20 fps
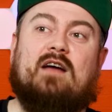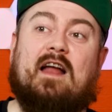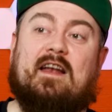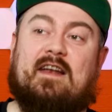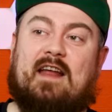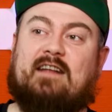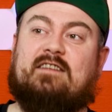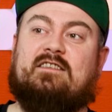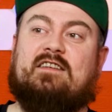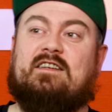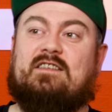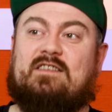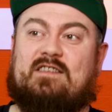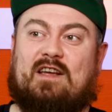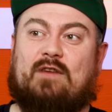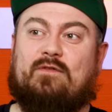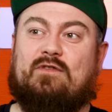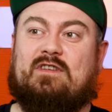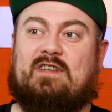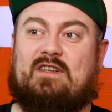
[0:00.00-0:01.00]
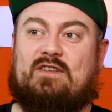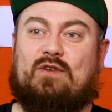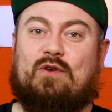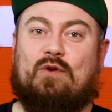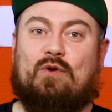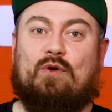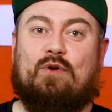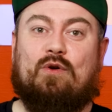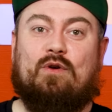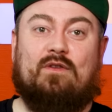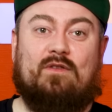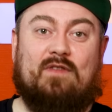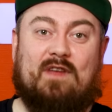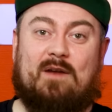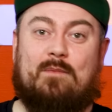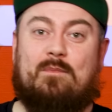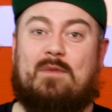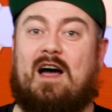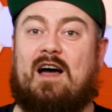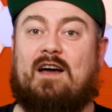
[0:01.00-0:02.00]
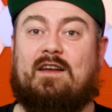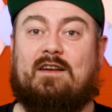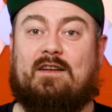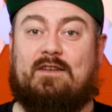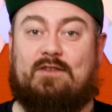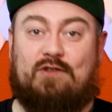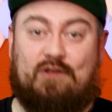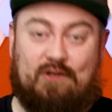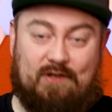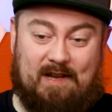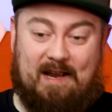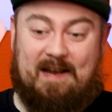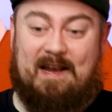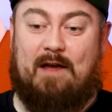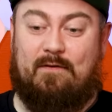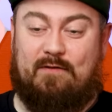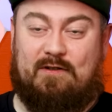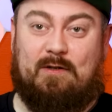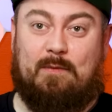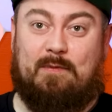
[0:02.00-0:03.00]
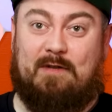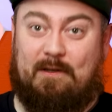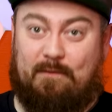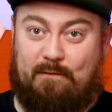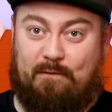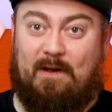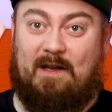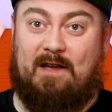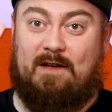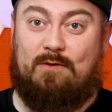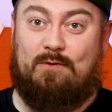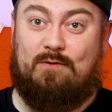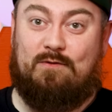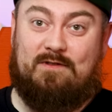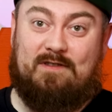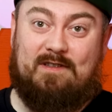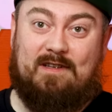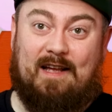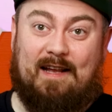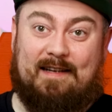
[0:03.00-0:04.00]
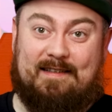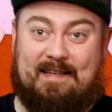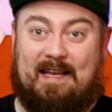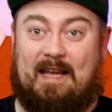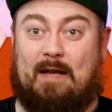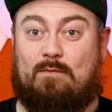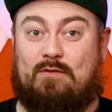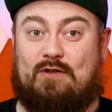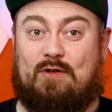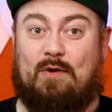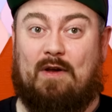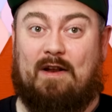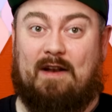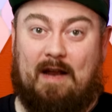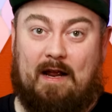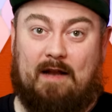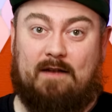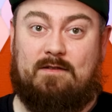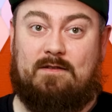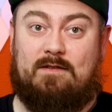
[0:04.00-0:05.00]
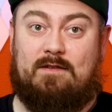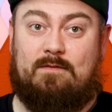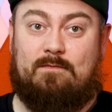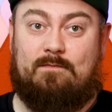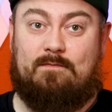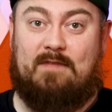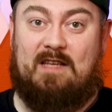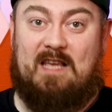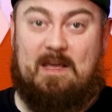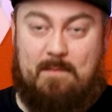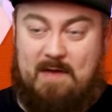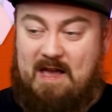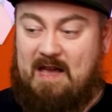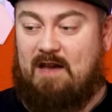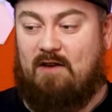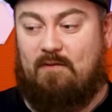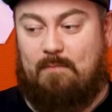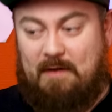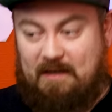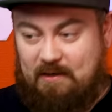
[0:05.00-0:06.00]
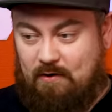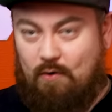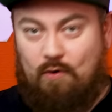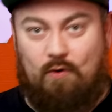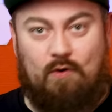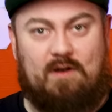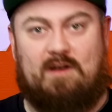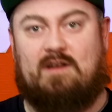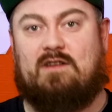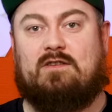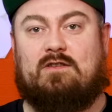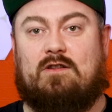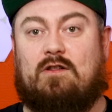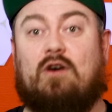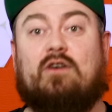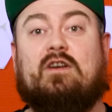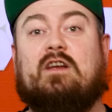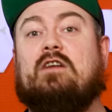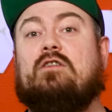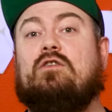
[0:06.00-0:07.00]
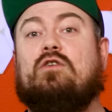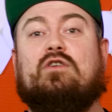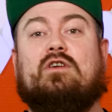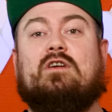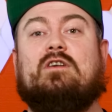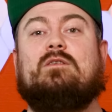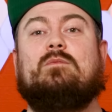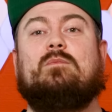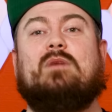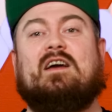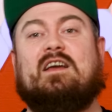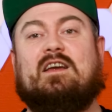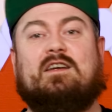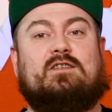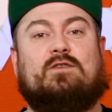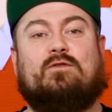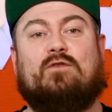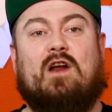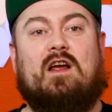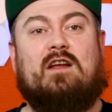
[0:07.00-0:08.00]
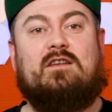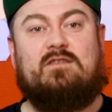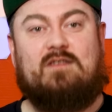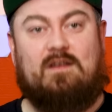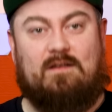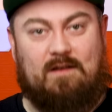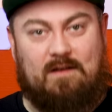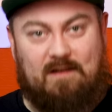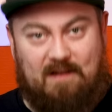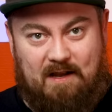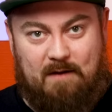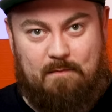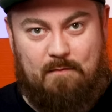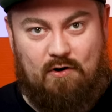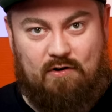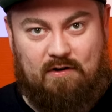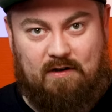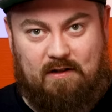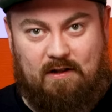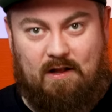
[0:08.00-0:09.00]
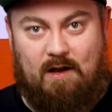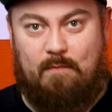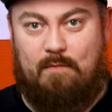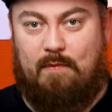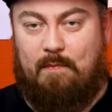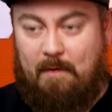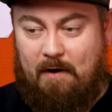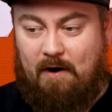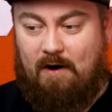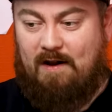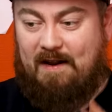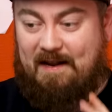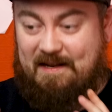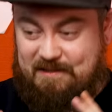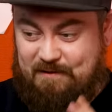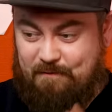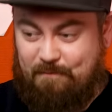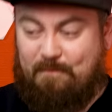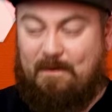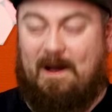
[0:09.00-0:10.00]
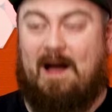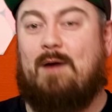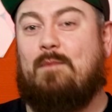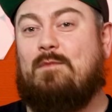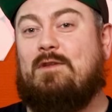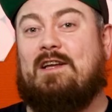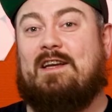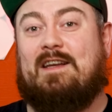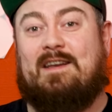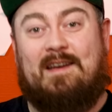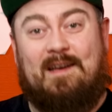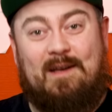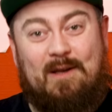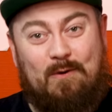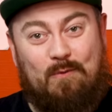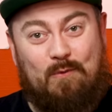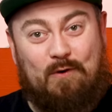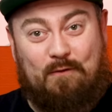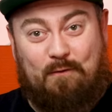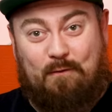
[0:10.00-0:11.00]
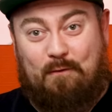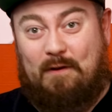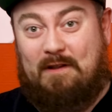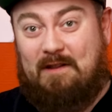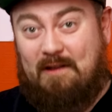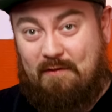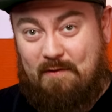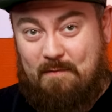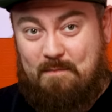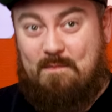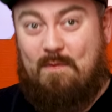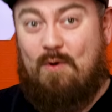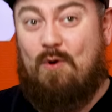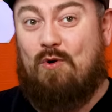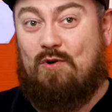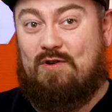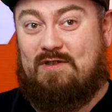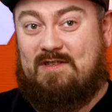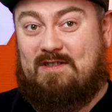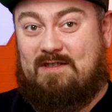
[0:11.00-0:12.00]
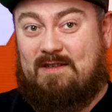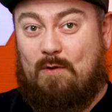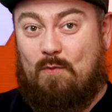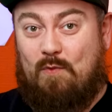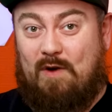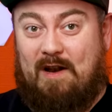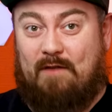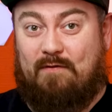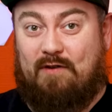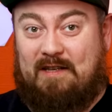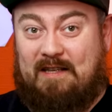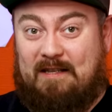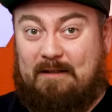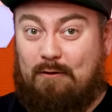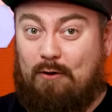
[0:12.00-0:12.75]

In 1972, their marriage inevitably failed and came to an end. He may have been known as lucky Lucan by his friends at the Clermont Club, but his family would feel it the most whenever he